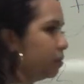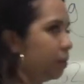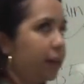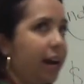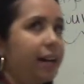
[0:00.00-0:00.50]
when
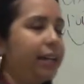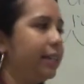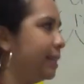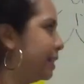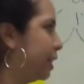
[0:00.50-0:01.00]
we're adding
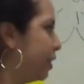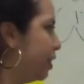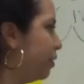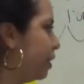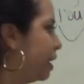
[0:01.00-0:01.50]
is
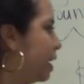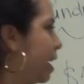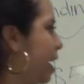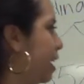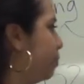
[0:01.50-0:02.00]
0.
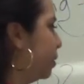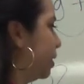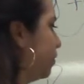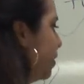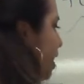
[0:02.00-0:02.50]
8
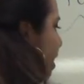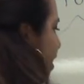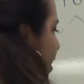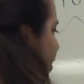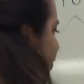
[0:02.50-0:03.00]
plus 5,
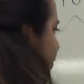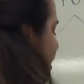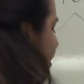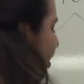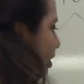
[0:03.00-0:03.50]
I
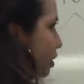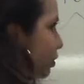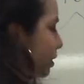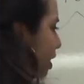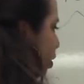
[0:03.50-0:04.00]
like to
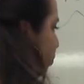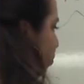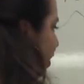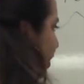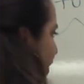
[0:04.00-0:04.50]
use touch points,